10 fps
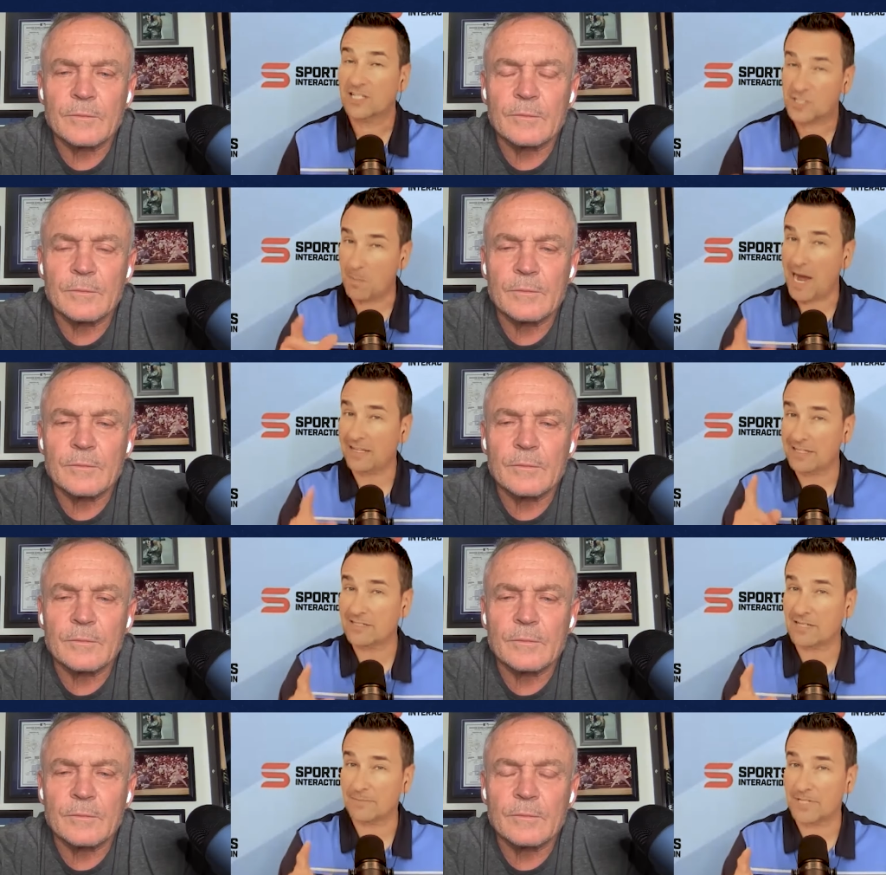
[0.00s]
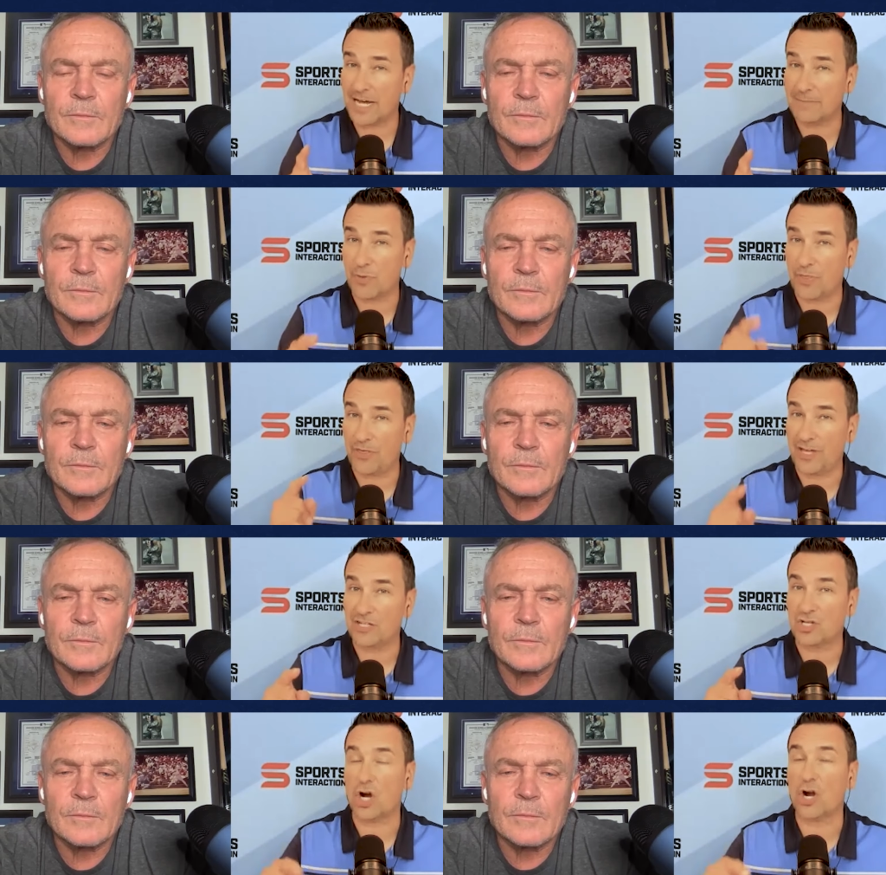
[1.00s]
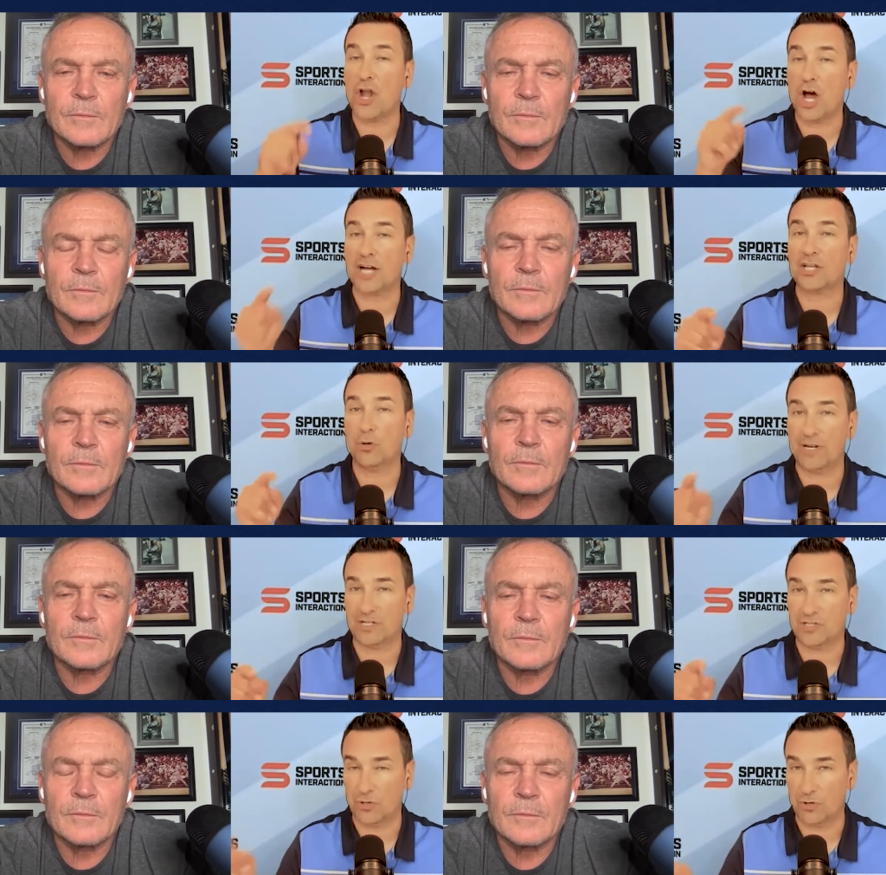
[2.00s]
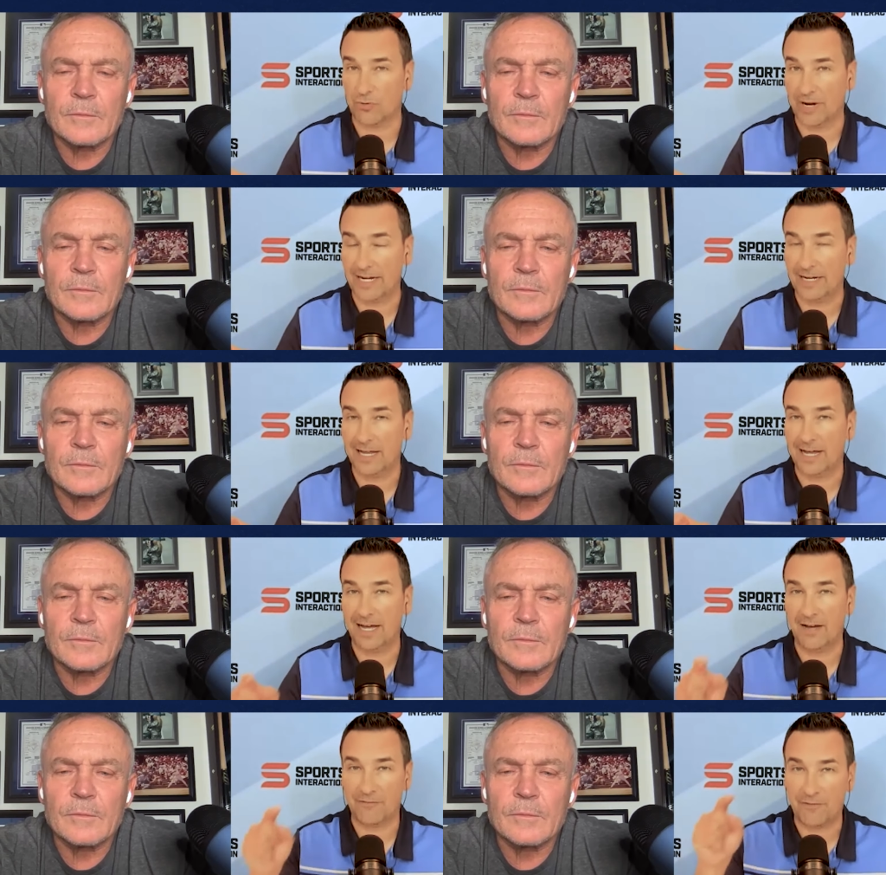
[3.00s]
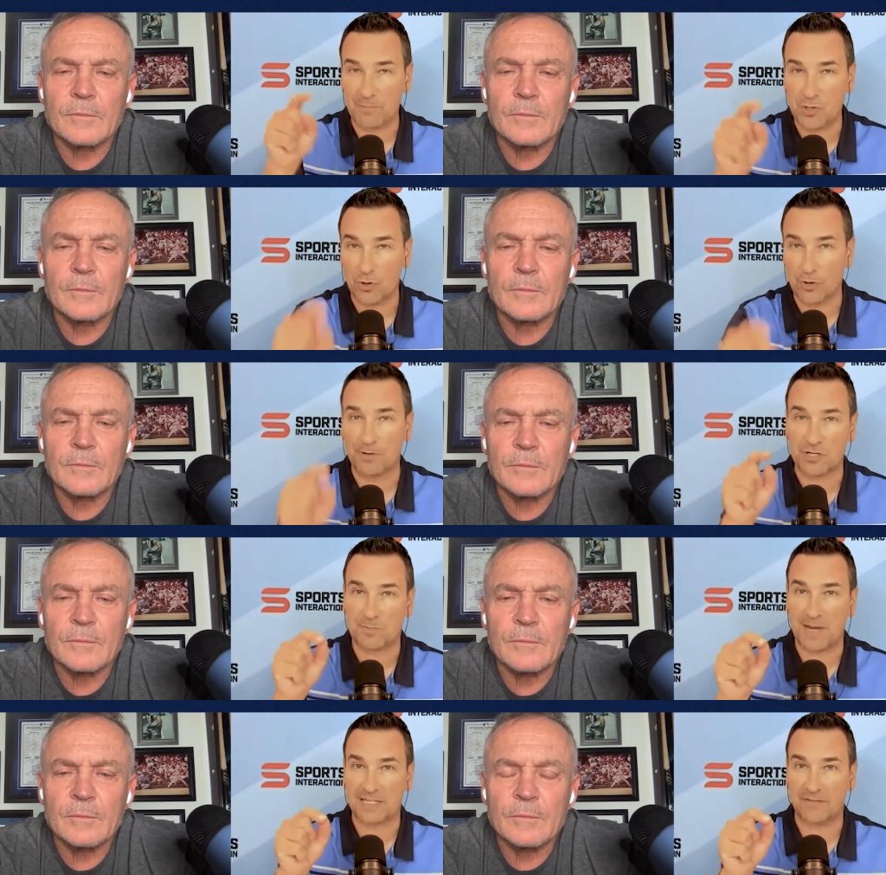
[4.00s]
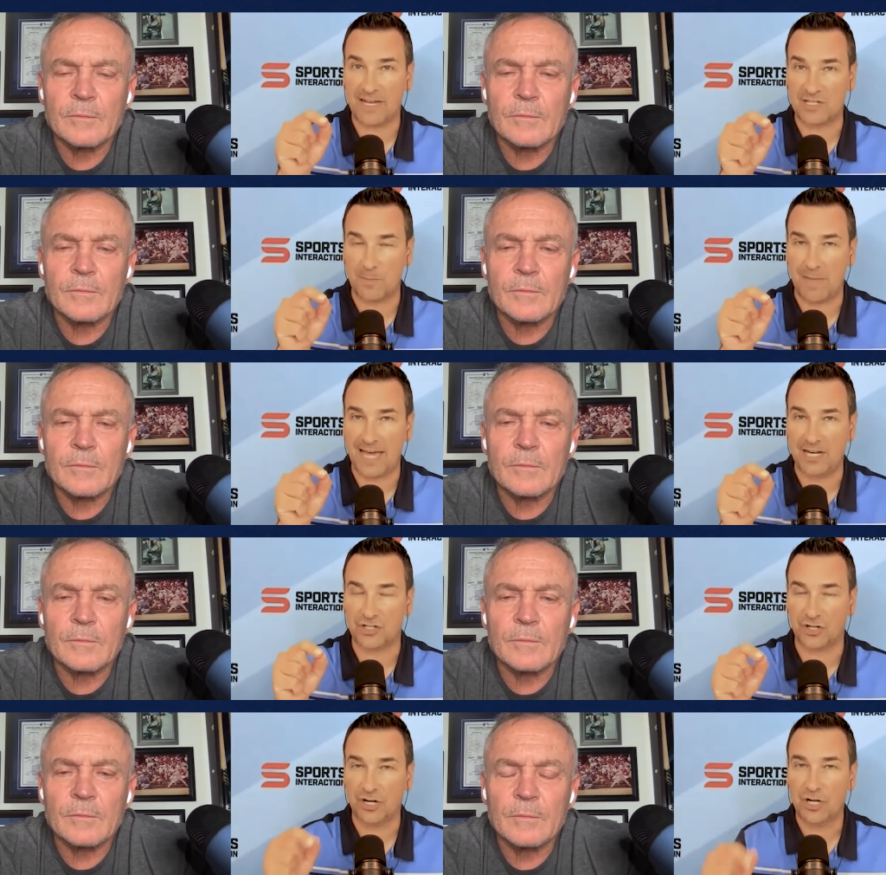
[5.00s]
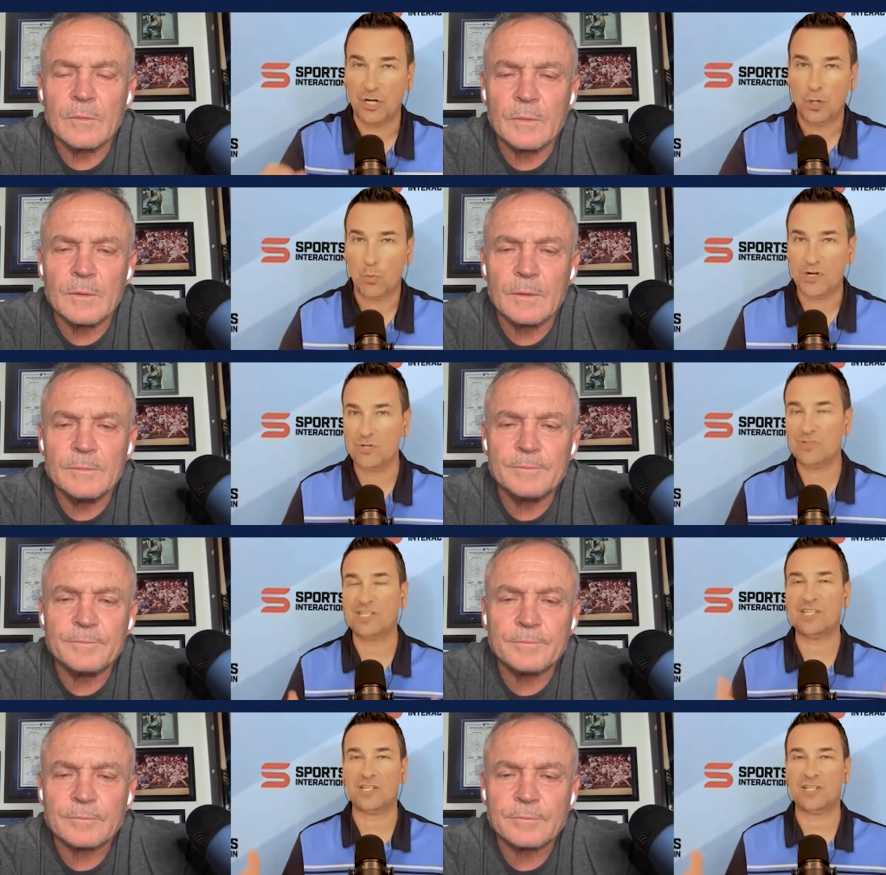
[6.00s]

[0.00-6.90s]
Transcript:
Speaker 1: smiling sometimes when things are not going so great from your perspective as a manager, when you see